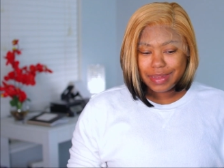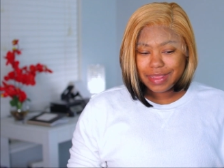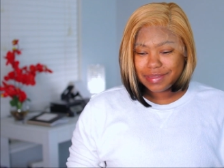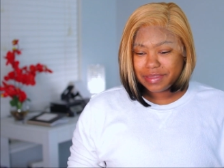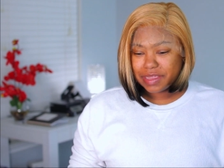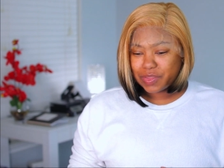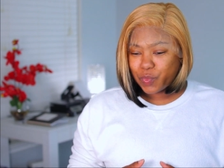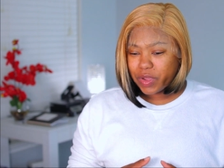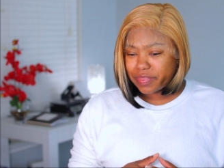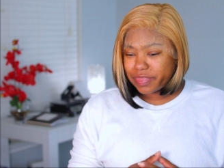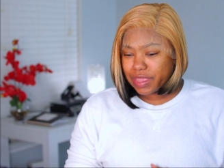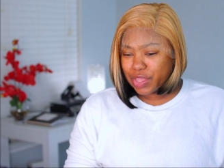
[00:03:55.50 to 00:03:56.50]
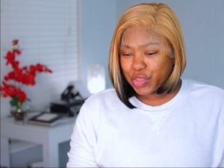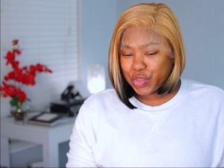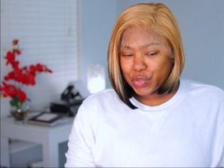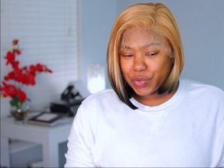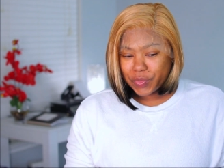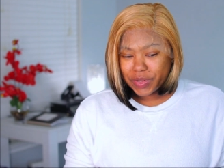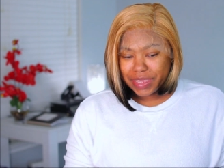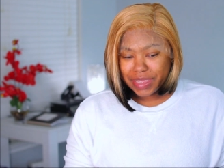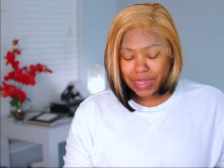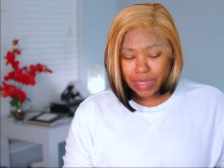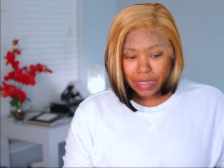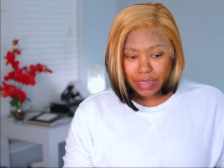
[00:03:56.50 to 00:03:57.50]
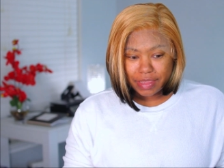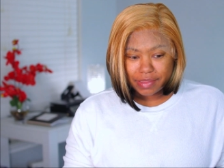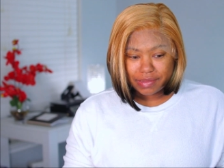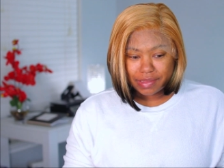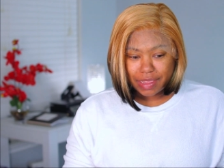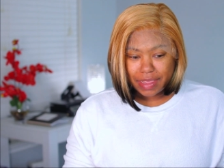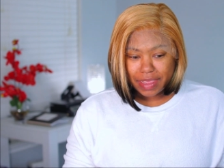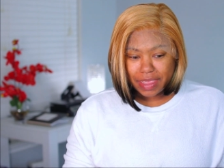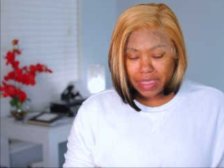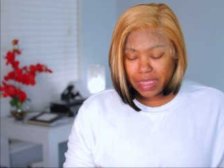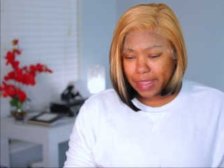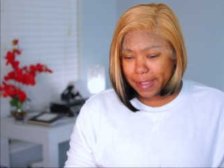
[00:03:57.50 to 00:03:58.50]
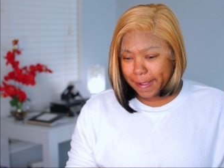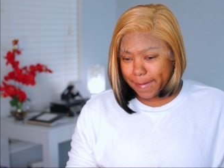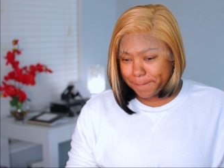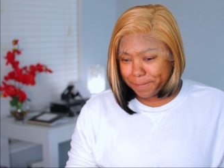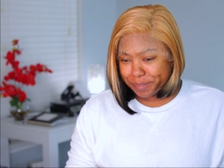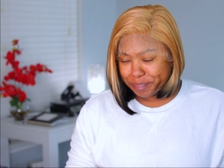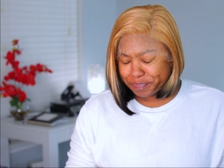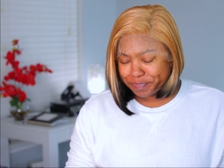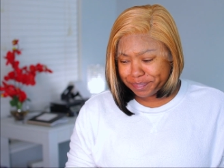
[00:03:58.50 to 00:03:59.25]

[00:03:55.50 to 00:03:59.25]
this is what the unit looks like. Um,